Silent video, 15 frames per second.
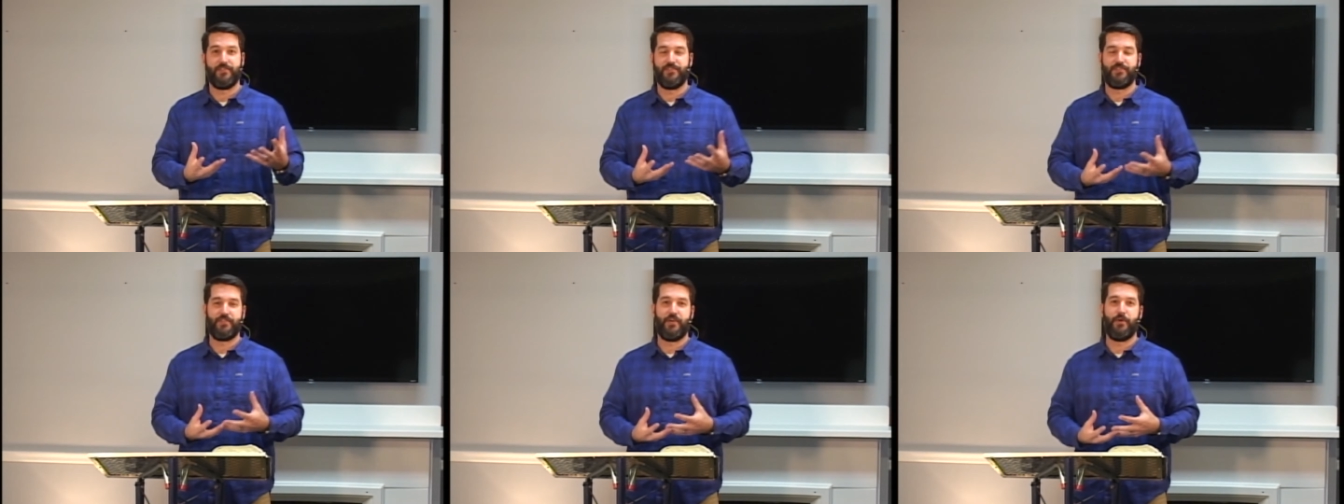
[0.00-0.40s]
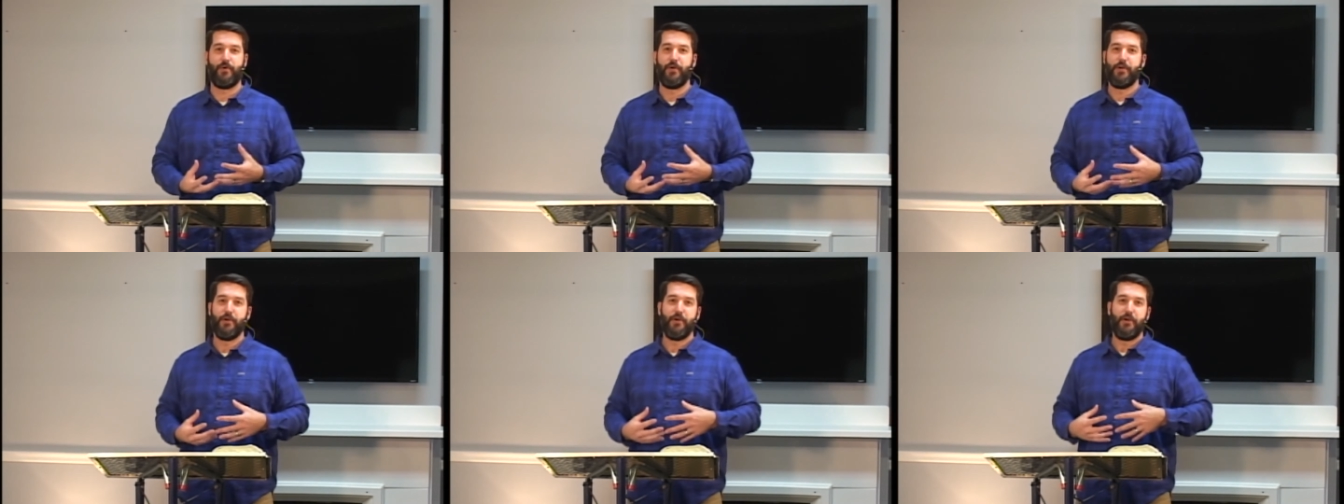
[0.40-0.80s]
And so
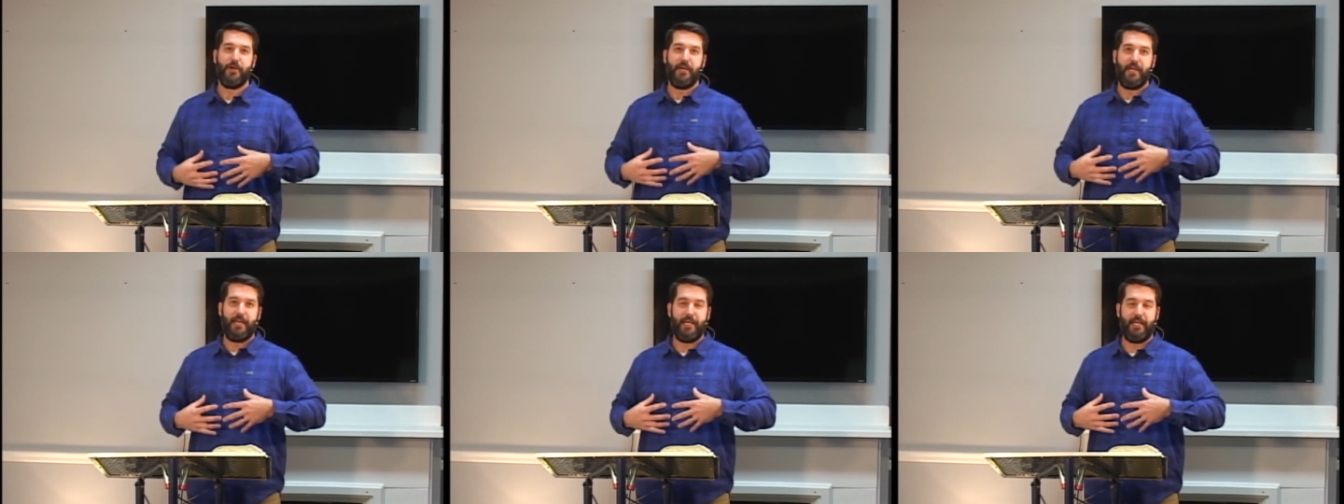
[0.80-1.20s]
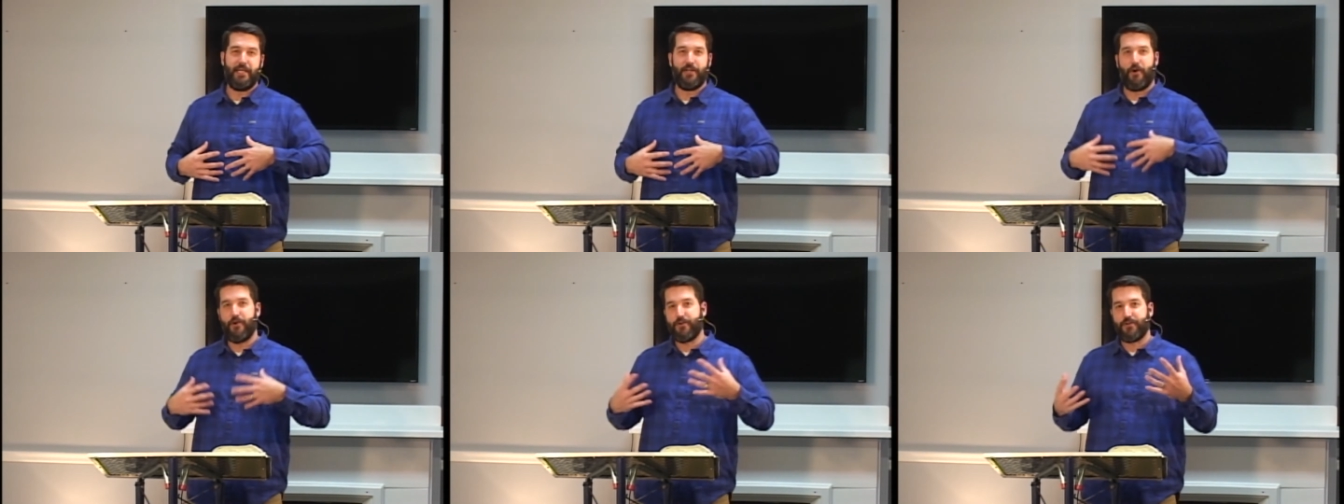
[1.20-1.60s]
in,
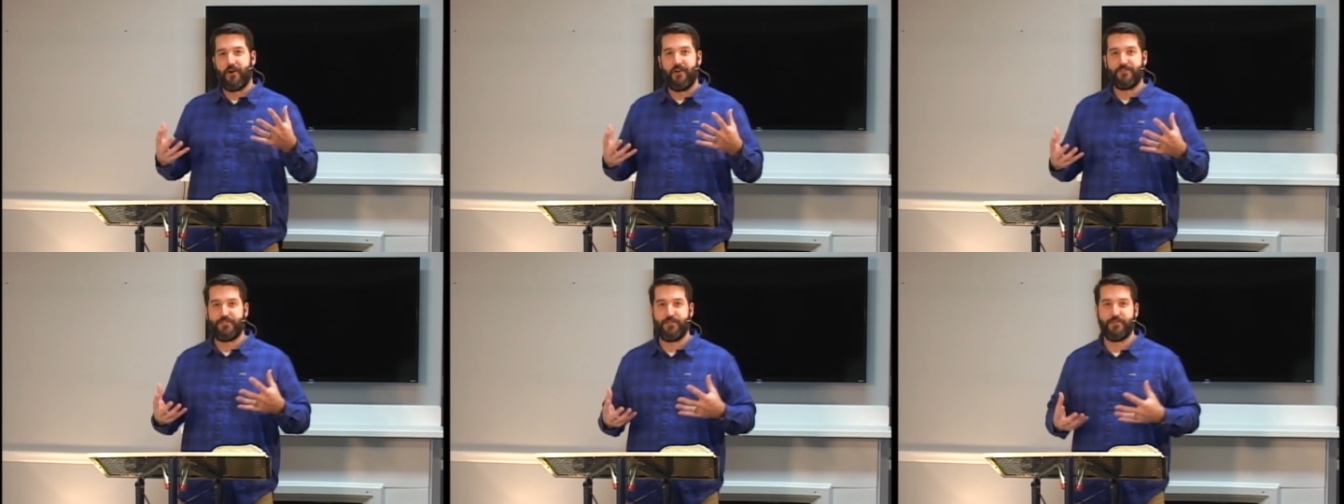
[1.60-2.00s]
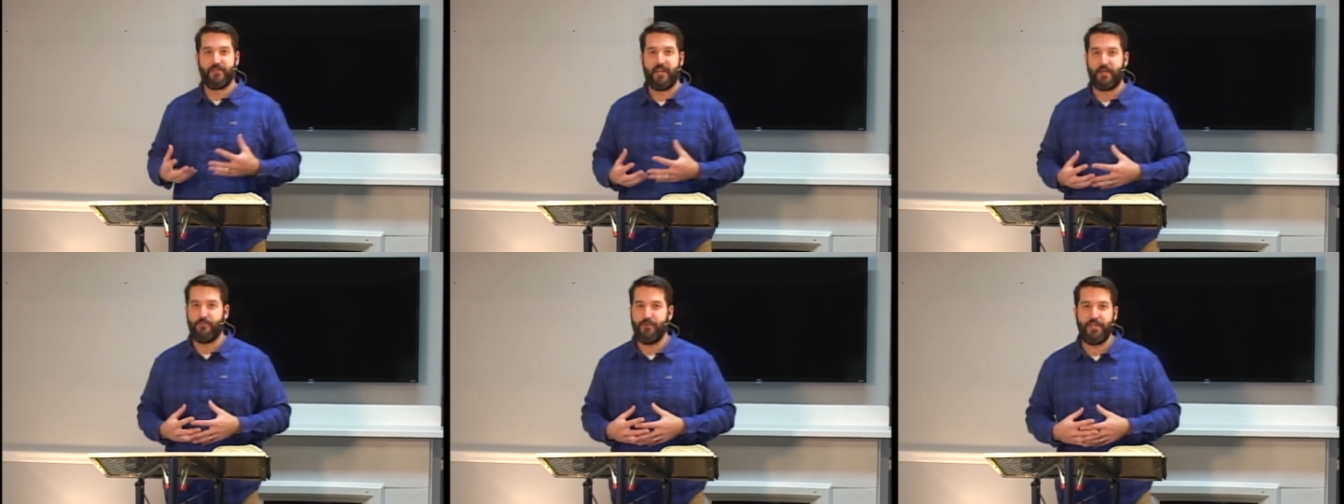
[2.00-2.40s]
in our culture,
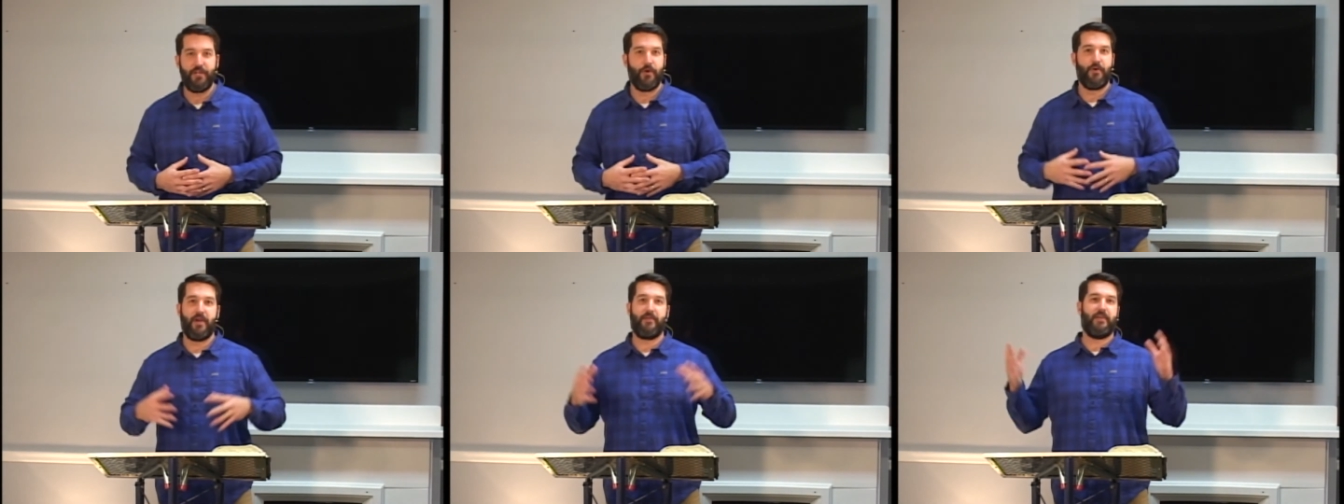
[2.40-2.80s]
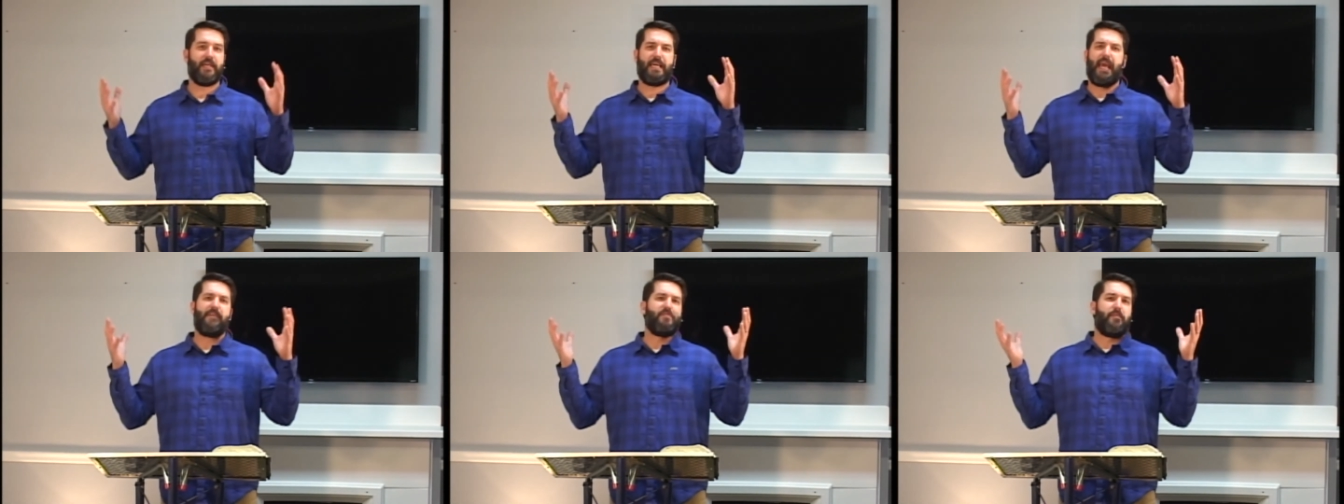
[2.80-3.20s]
like we know, er,
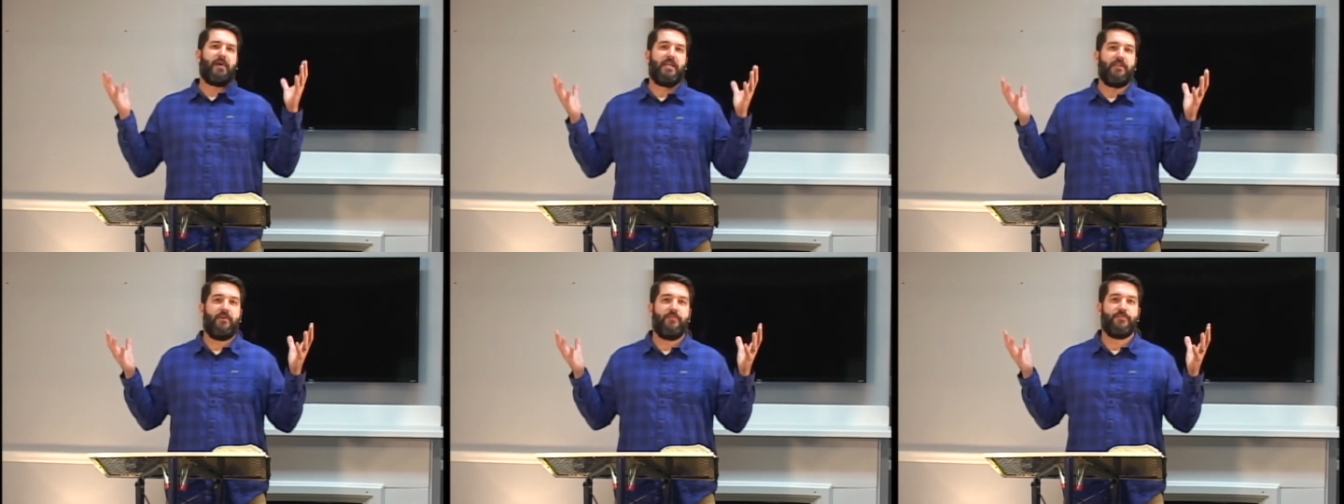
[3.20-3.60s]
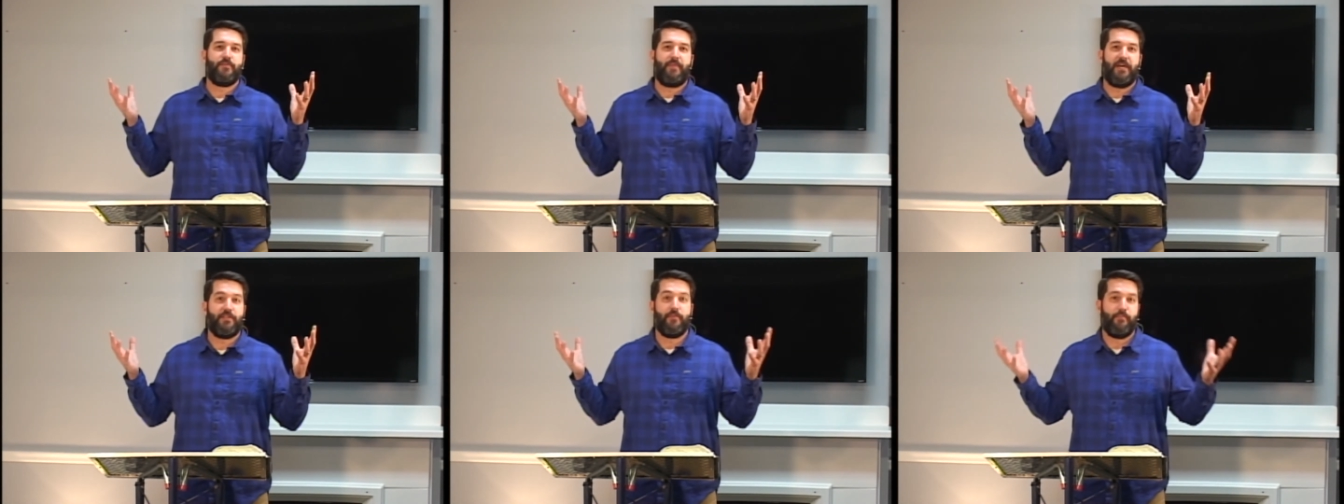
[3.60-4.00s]
like everybody knows
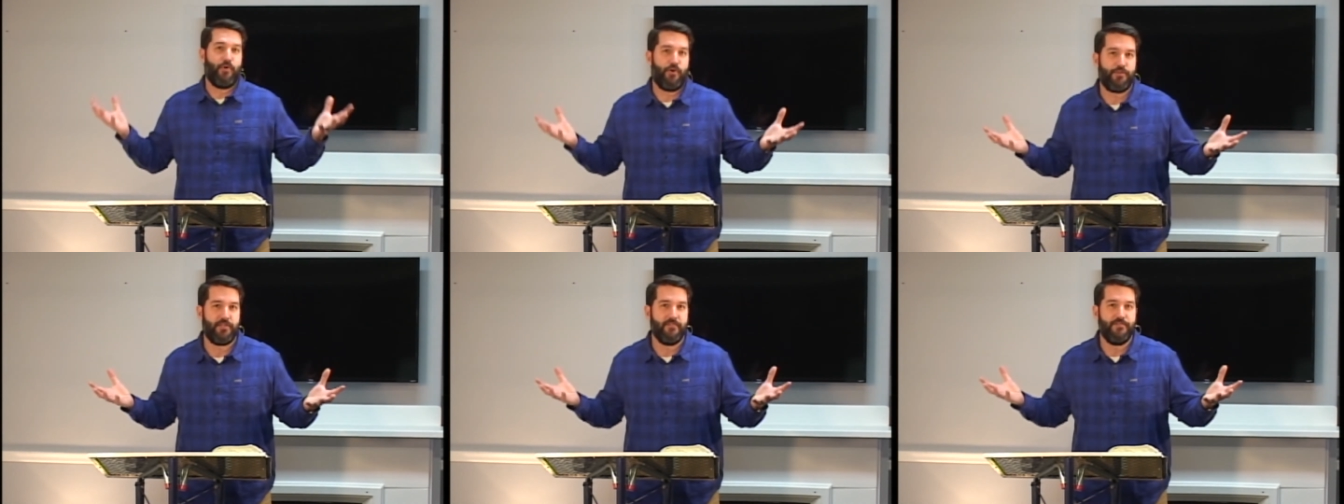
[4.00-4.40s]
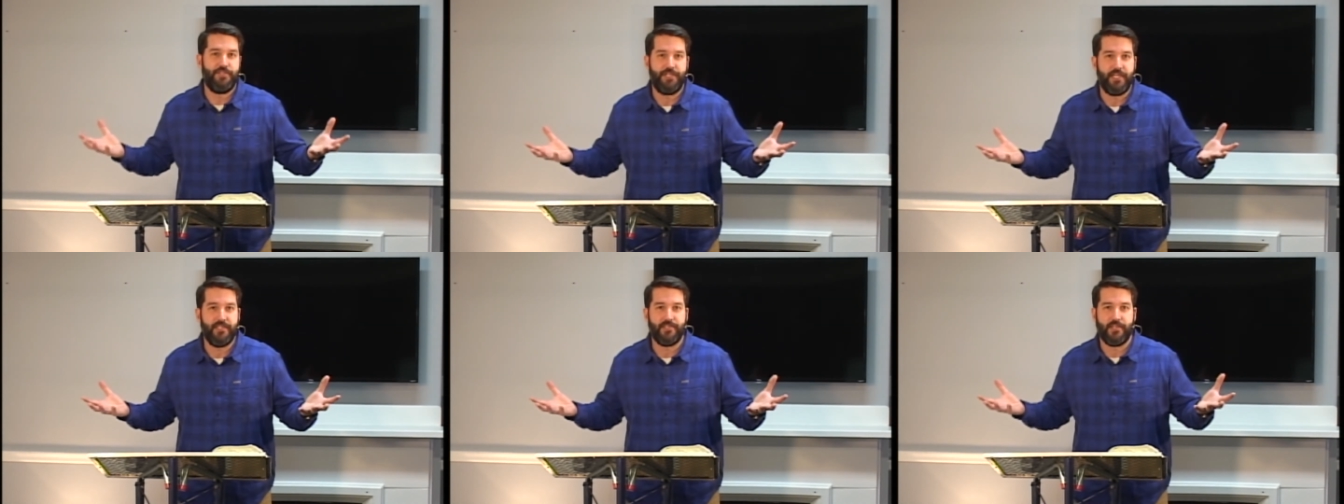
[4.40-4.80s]
about the birth of
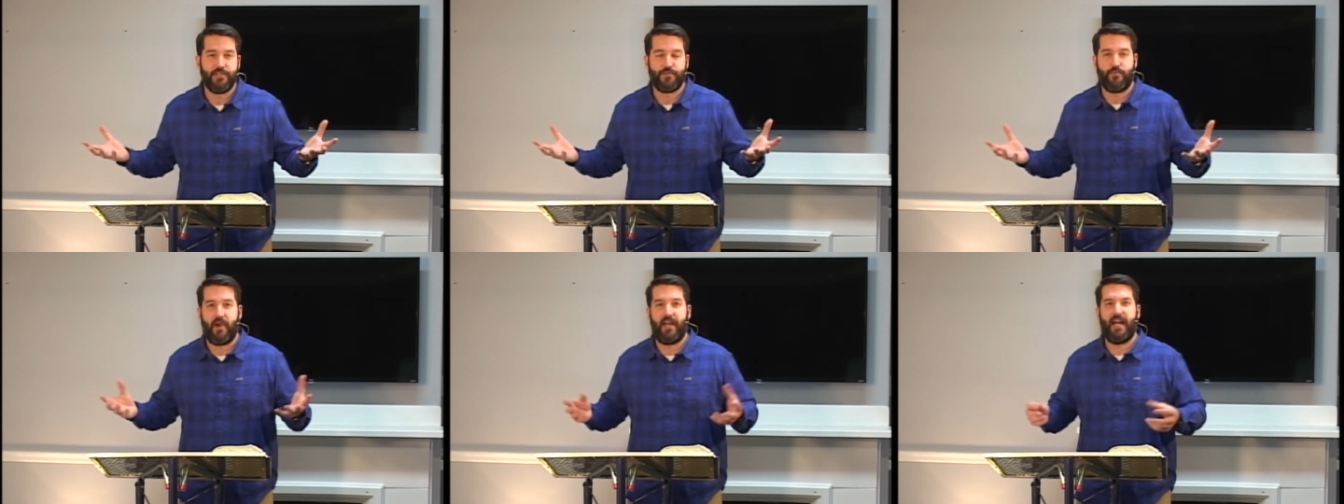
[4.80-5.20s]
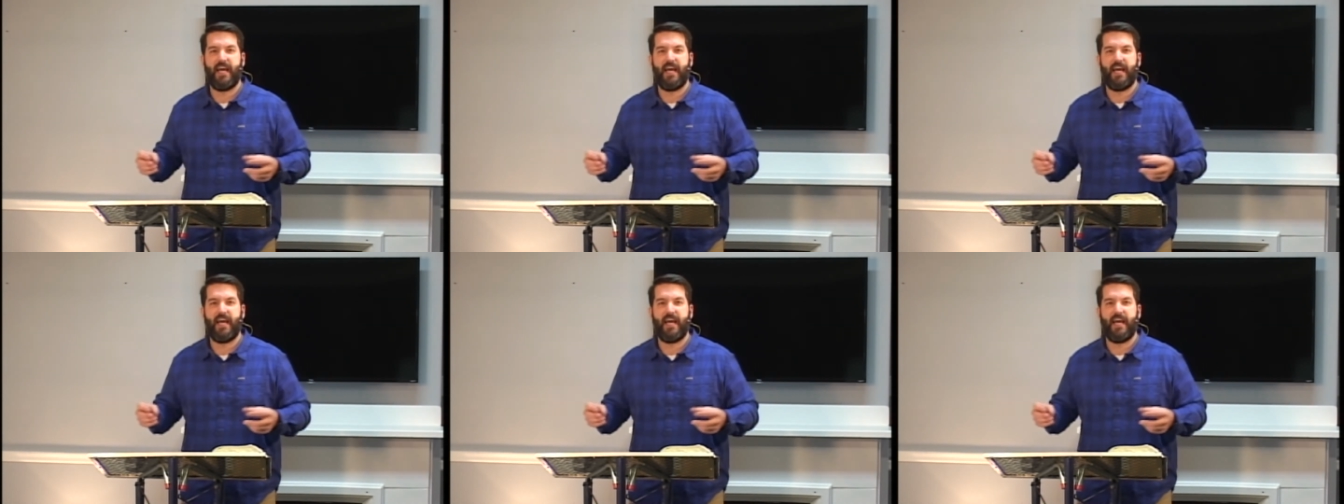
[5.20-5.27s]
Jesus, right?